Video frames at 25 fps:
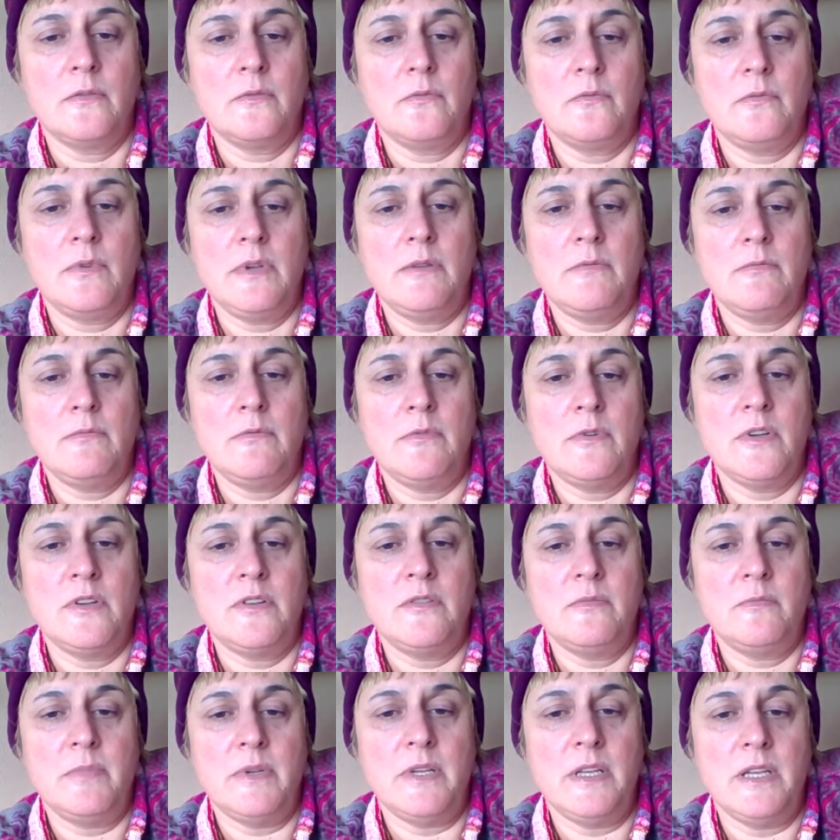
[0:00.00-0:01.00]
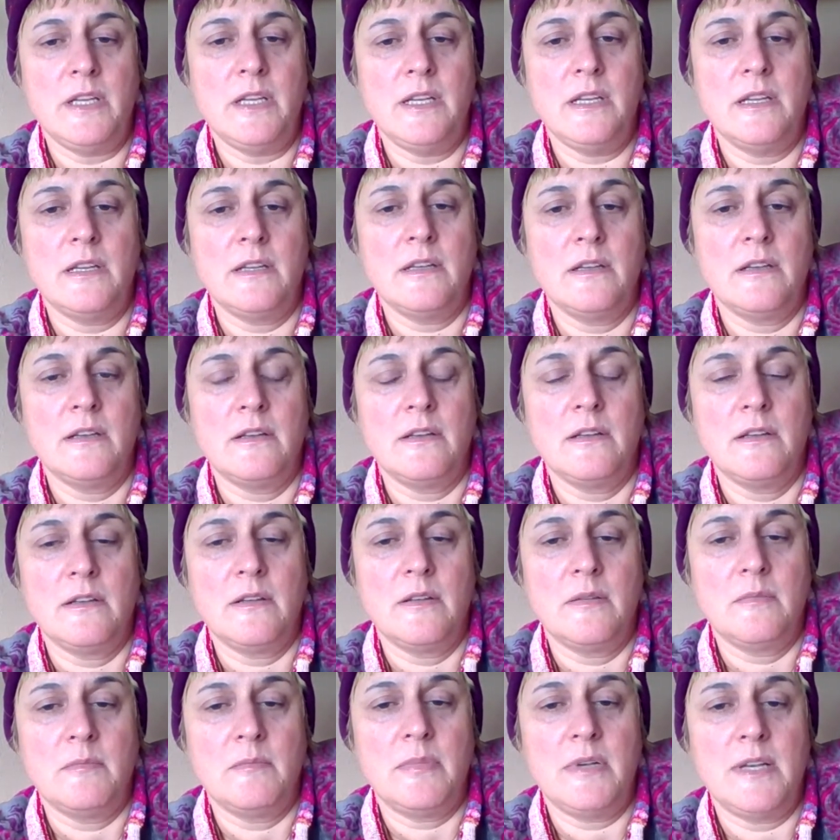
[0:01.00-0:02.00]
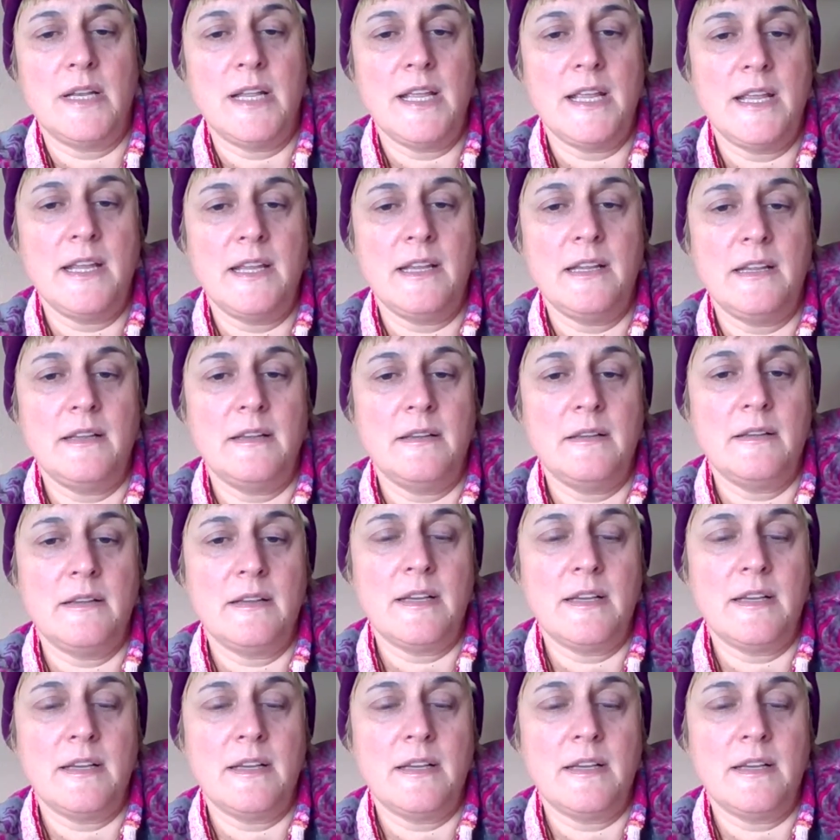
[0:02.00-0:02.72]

we would be playing